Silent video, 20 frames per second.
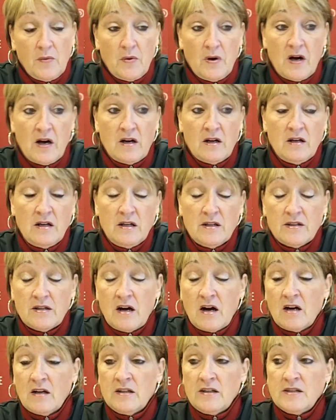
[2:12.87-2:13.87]
Well,
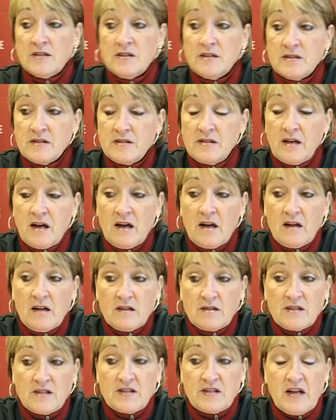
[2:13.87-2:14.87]
Carly's just
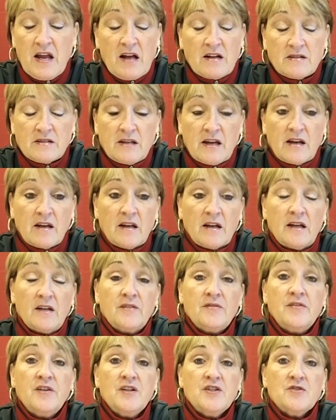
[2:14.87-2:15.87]
she's an outstanding
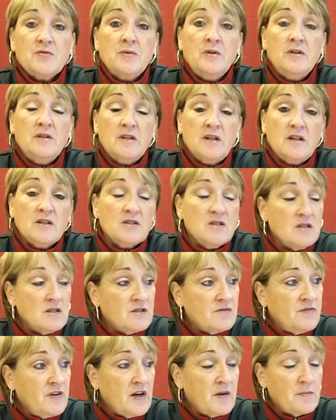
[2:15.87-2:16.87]
individual. You know,
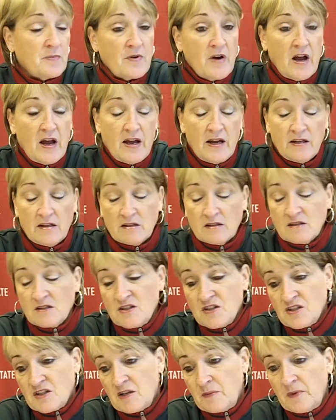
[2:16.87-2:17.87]
she's very bright, and
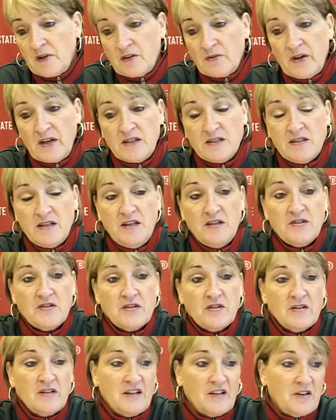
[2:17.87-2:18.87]
she's going to be a great
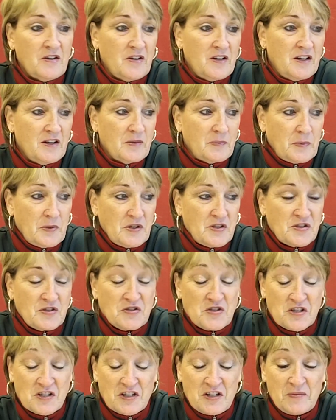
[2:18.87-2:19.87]
teacher. You know, here pretty
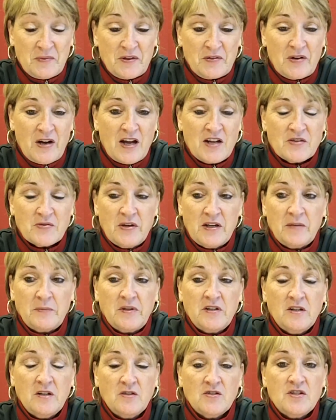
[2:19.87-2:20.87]
soon she's going to be graduating.
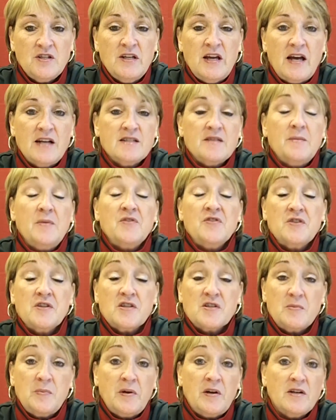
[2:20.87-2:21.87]
But, you know, she has the most
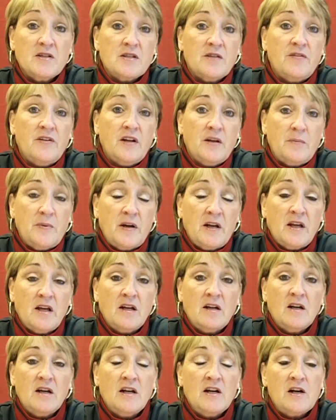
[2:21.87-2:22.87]
experience of anybody
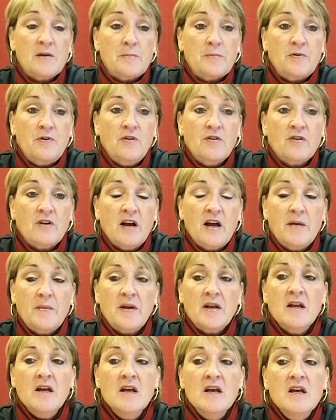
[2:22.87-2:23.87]
in our program,
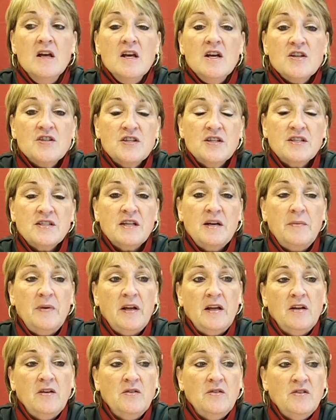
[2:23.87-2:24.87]
and she's
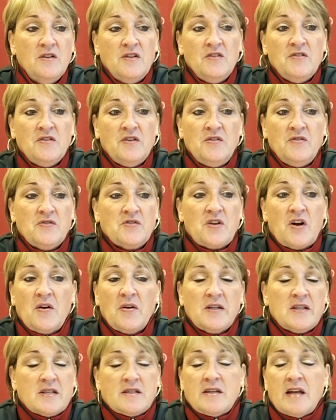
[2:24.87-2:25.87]
somebody who's
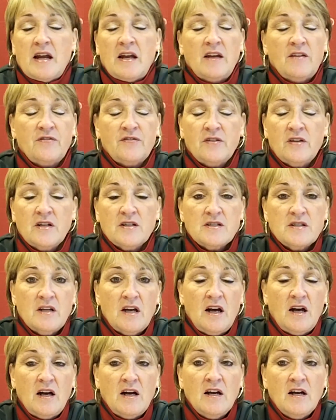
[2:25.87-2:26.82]
always steady for us.